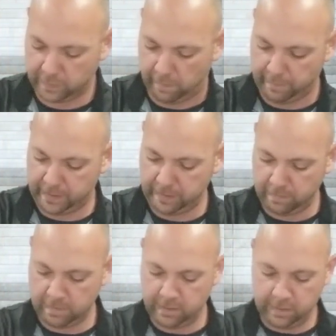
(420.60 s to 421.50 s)
go
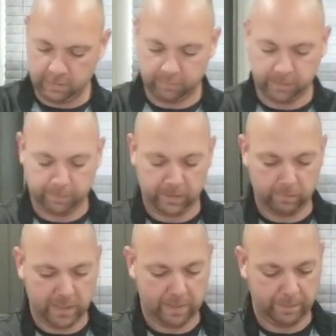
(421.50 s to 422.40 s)
here with the pin
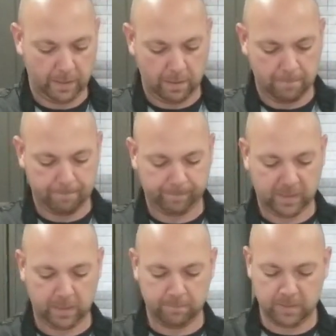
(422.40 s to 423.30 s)
way up here,
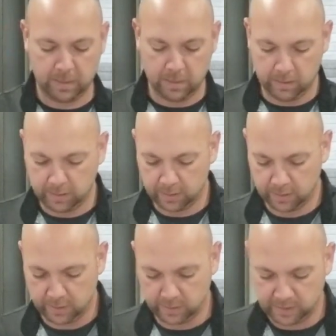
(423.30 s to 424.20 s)
okay? And
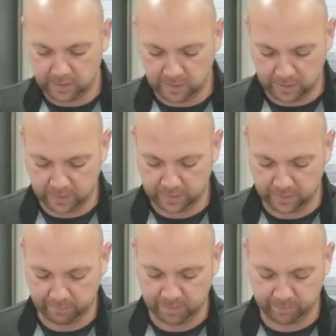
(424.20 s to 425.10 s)
then the
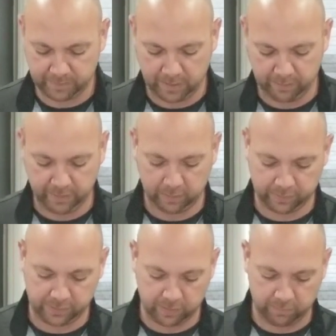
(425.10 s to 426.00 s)
thumb comes down here.
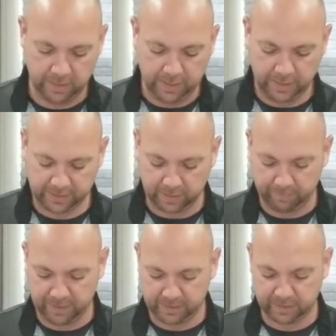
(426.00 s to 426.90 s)
So that's going to
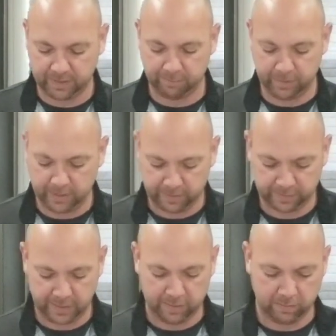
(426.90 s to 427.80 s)
basically be a
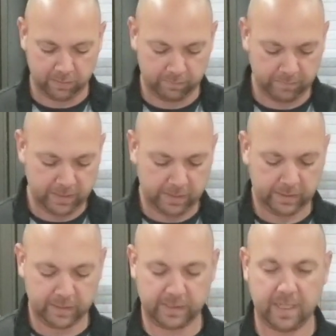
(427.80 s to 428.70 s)
standard,
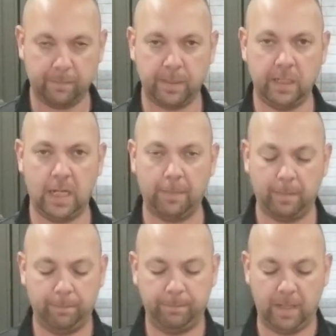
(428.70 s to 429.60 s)
gets that pin up
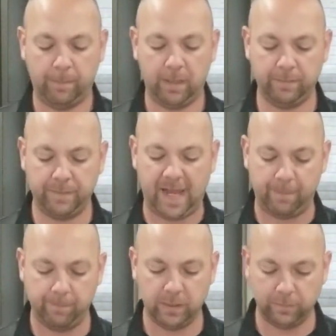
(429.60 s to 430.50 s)
above
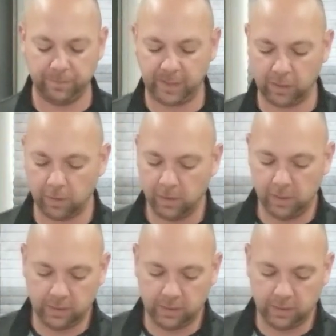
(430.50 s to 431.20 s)
that middle finger.